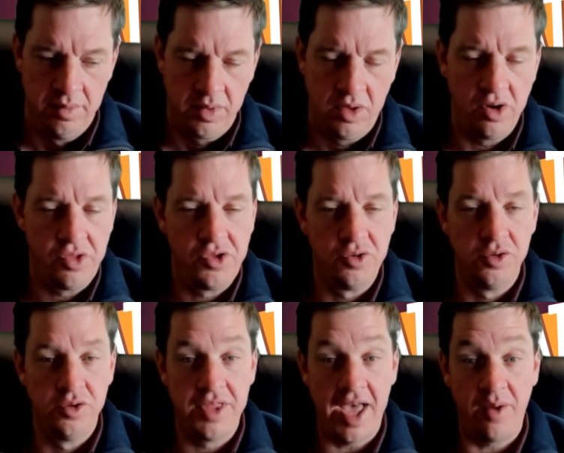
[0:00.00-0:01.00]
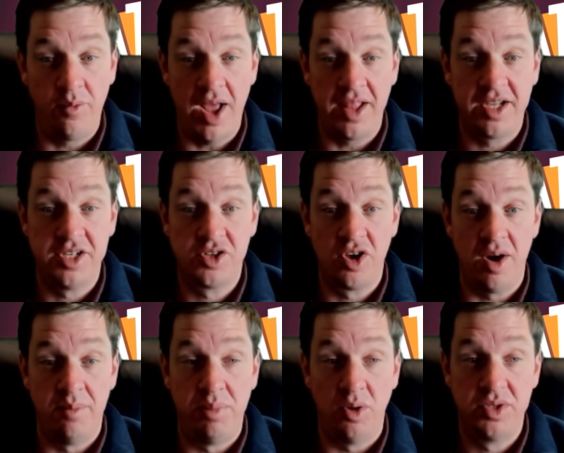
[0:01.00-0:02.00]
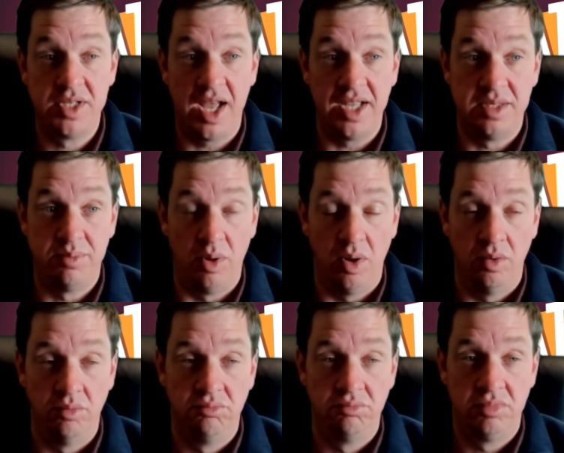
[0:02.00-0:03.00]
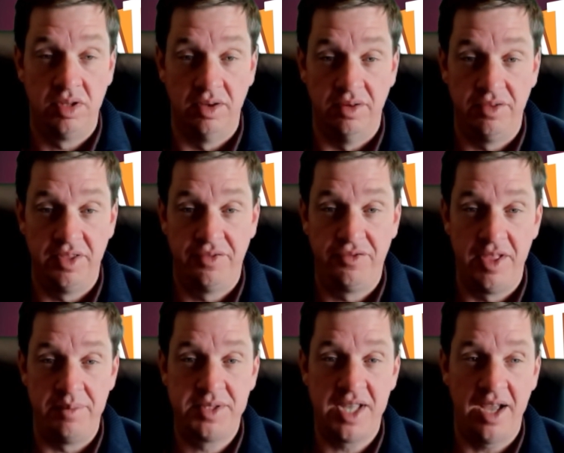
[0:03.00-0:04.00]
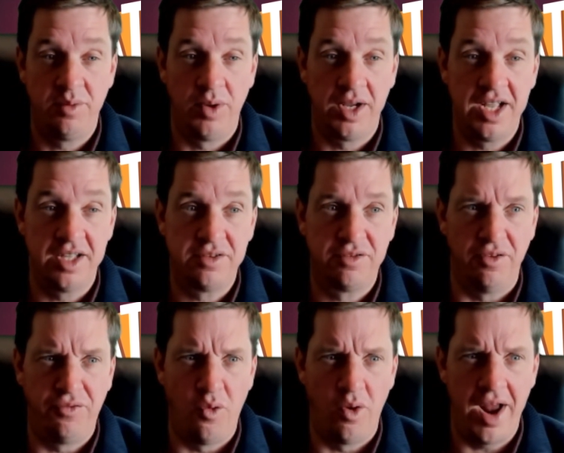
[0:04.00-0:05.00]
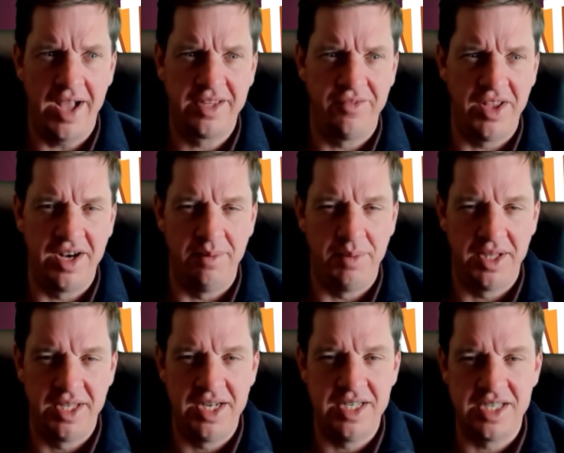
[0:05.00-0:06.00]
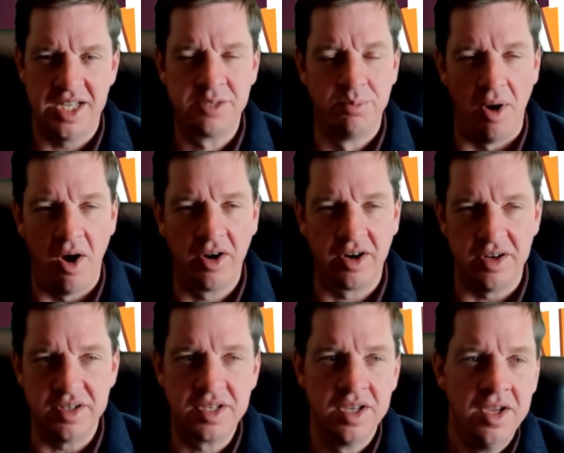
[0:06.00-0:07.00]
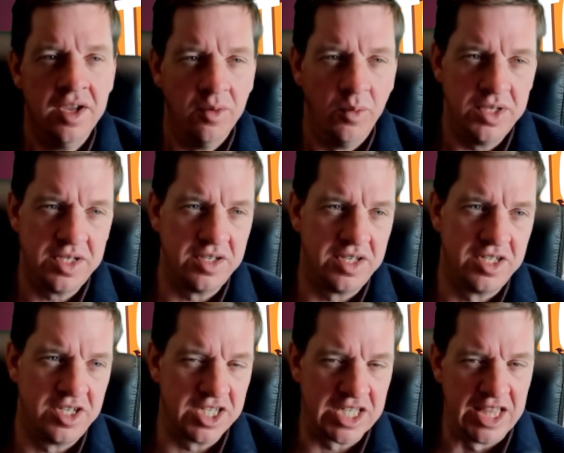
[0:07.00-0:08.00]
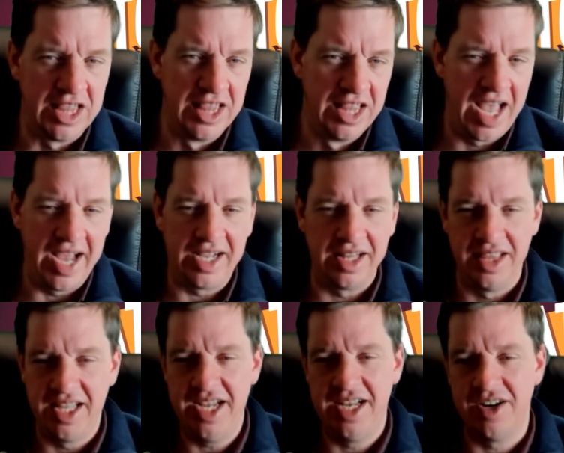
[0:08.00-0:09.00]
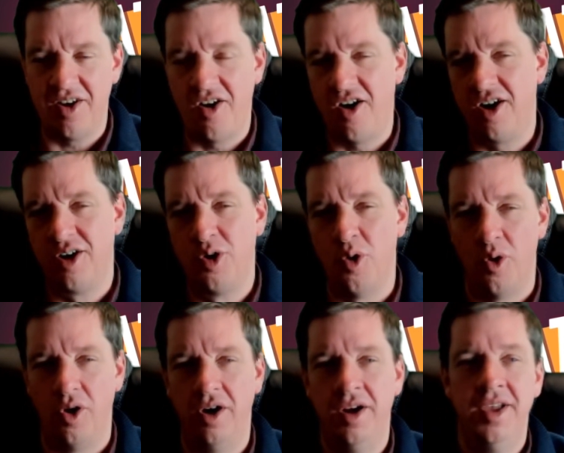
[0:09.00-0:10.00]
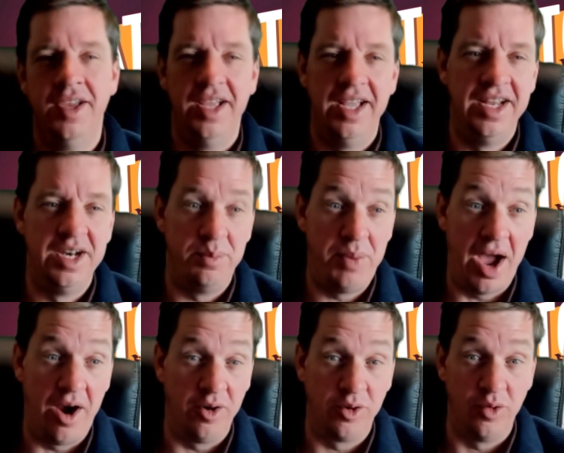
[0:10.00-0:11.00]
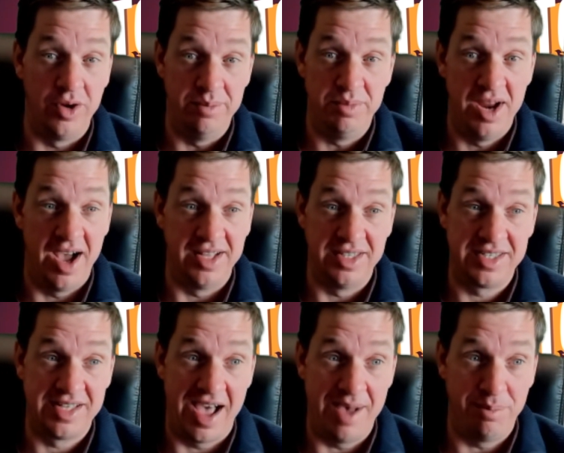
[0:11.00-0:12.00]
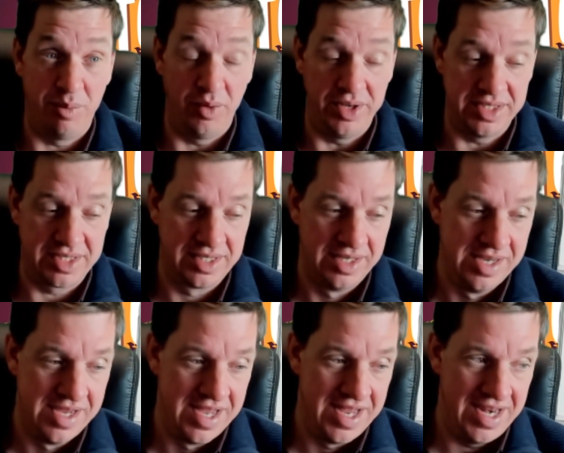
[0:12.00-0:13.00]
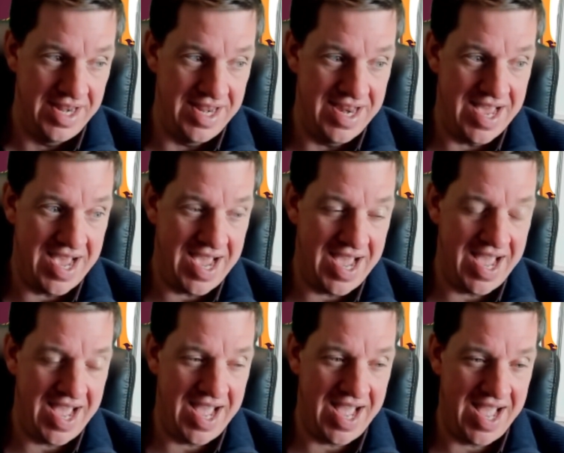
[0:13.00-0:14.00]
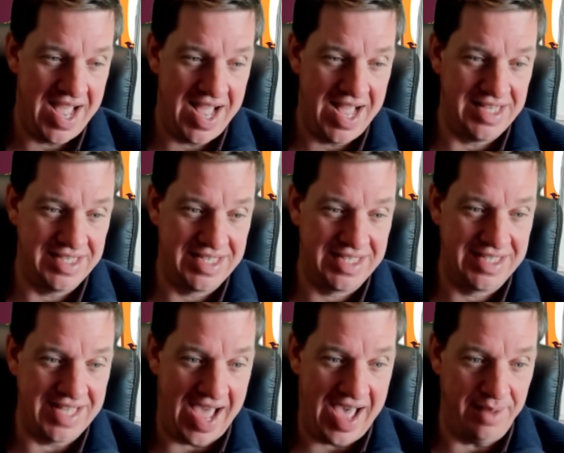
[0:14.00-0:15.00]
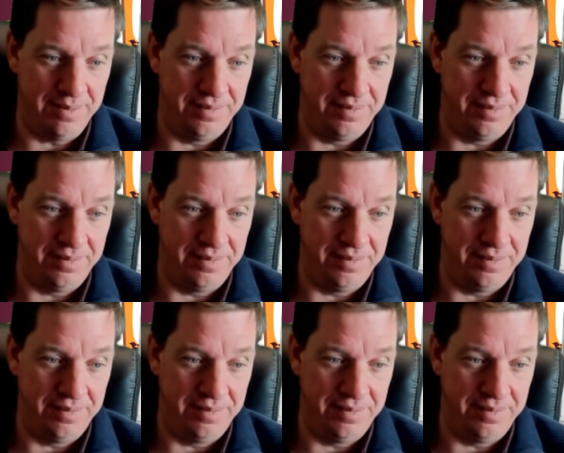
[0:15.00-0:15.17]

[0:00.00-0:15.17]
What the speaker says: Cthulhu, that relic is good on both sides, bro. The flip side where it gets the 4 activated abilities, it's bonkers. Wizards is just like leaned hardcore into power creep. Non-stop, boys. Non-stop.